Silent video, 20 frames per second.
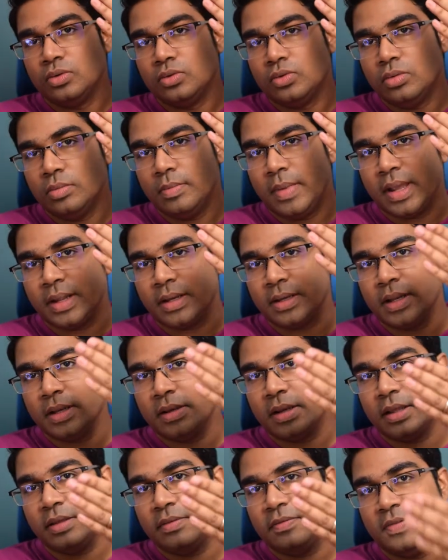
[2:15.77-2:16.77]
two
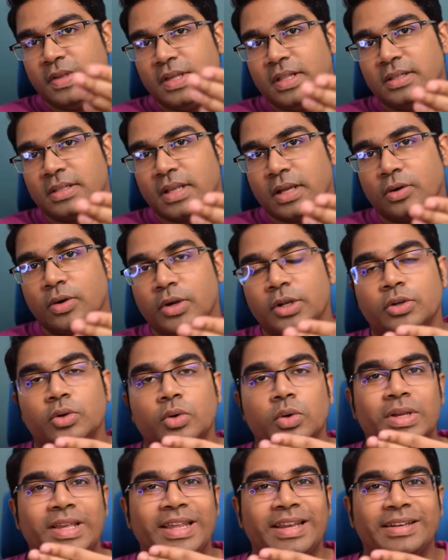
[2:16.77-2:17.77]
magnetic fields are going
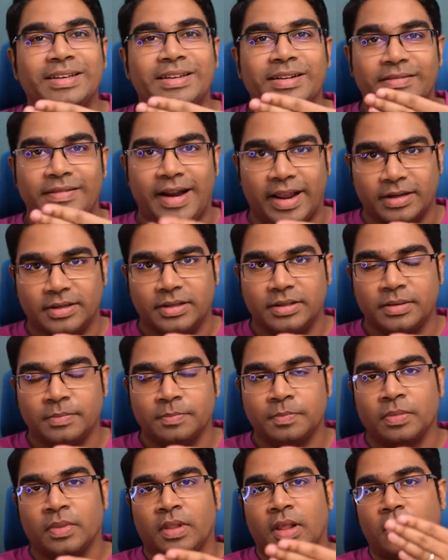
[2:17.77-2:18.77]
to interact,
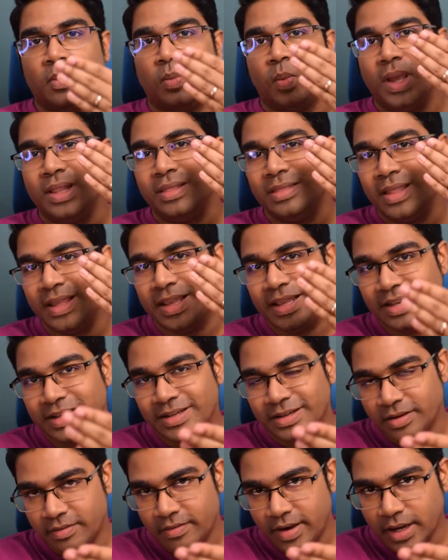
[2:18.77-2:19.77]
and when they
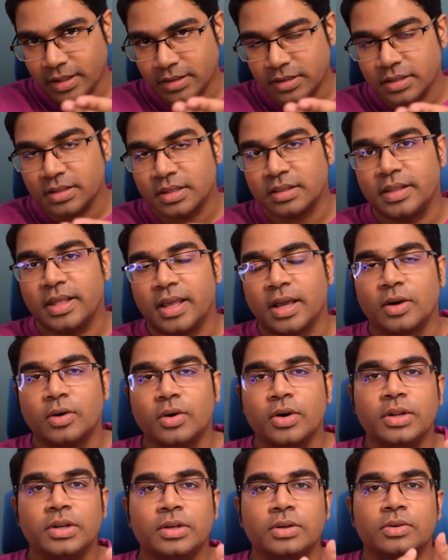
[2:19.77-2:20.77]
interact, they are
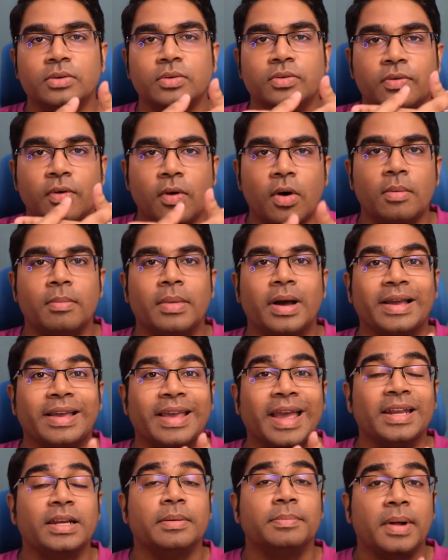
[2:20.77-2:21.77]
going to form a
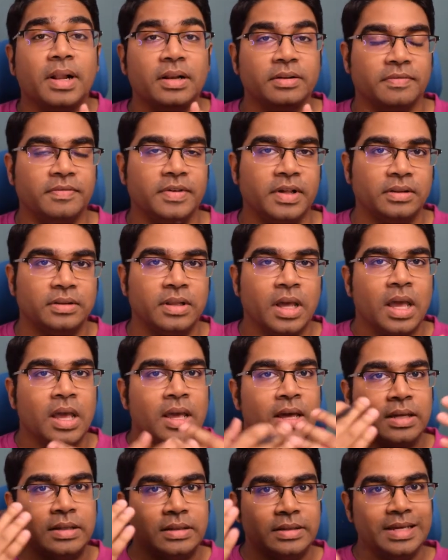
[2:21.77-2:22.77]
catapult field.
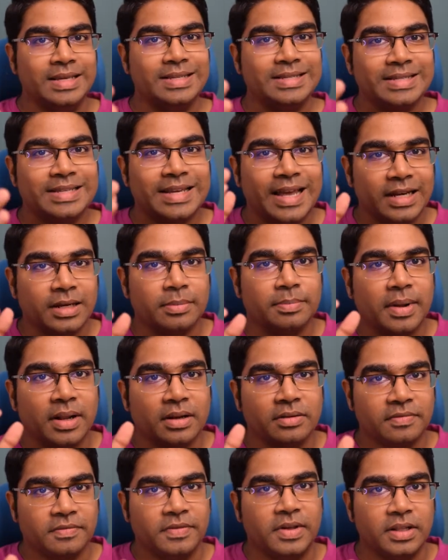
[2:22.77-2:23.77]
This
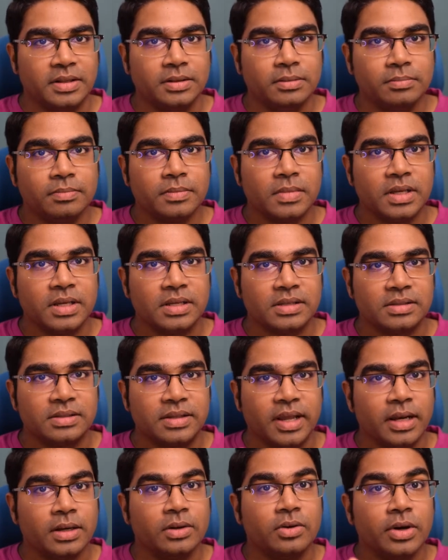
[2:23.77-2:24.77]
catapult field is
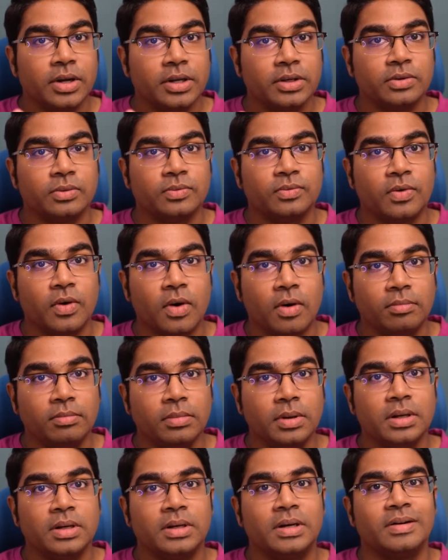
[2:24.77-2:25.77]
then going to
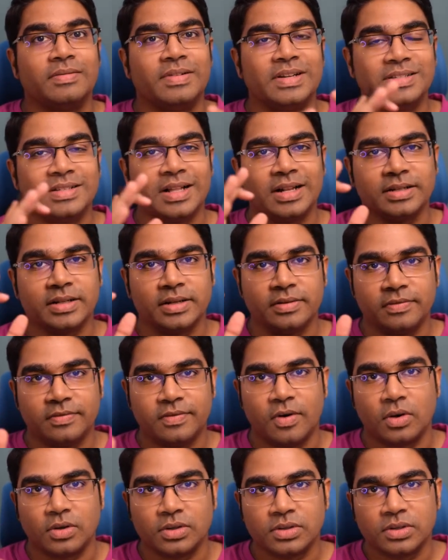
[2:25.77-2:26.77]
form a resultant
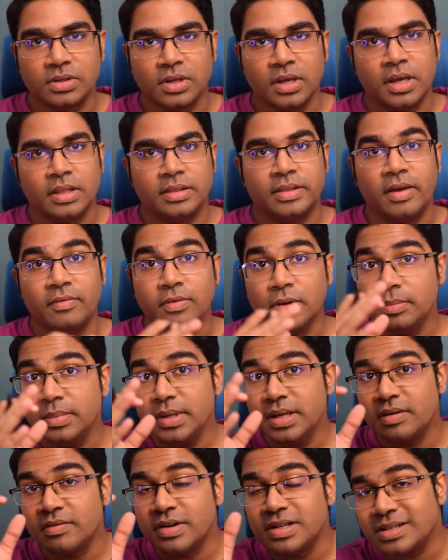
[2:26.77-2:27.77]
force. There will
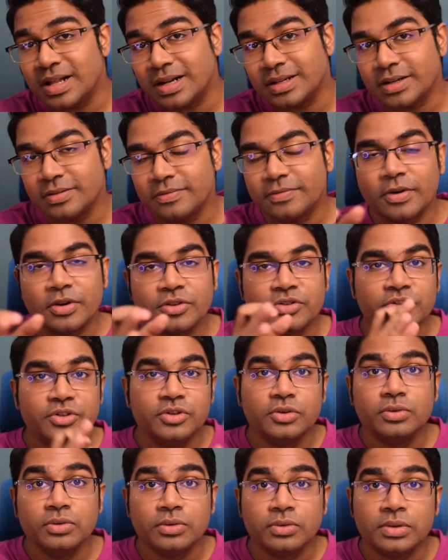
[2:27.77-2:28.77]
be a resultant force
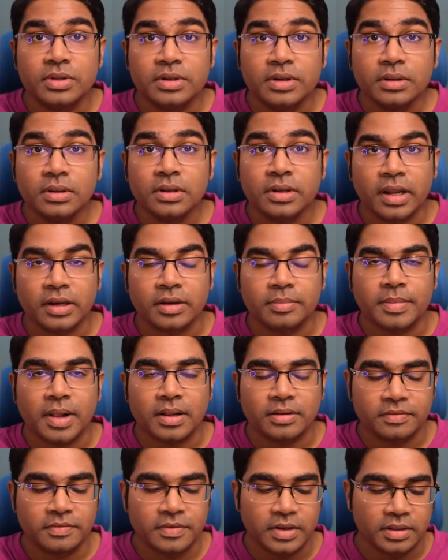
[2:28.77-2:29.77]
due to the
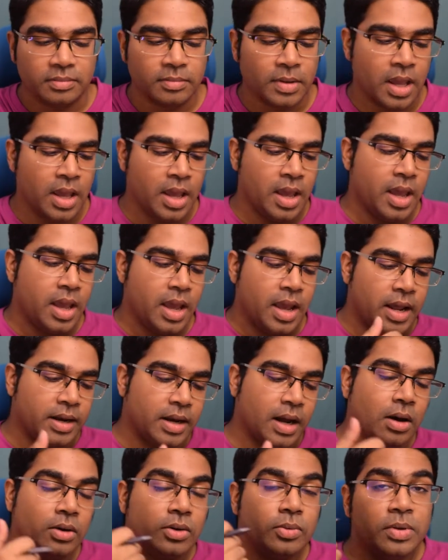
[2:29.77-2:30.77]
catapult field. And
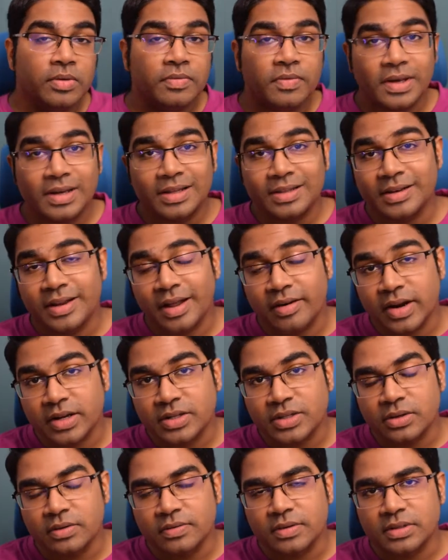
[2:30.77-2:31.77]
how do we figure the
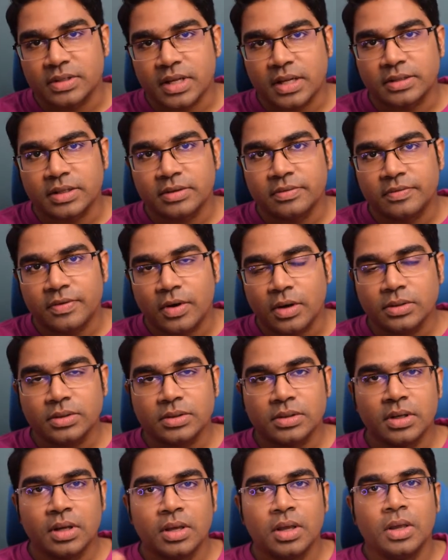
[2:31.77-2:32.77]
direction of the resultant
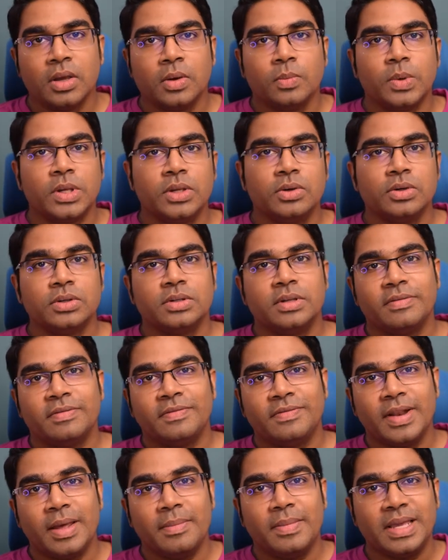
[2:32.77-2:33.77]
force? We use
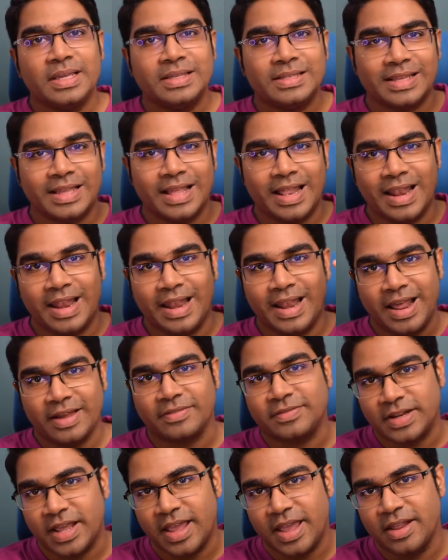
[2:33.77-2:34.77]
Fleming's
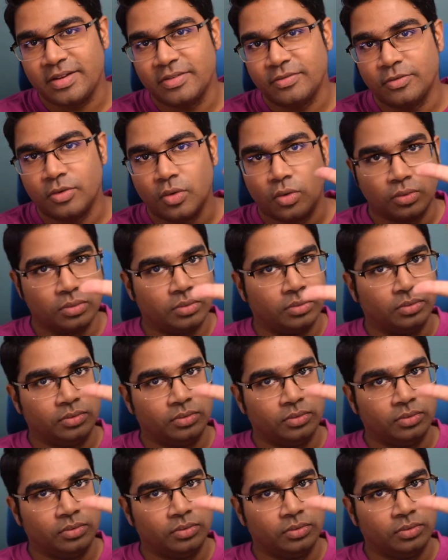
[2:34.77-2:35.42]
left-hand rule.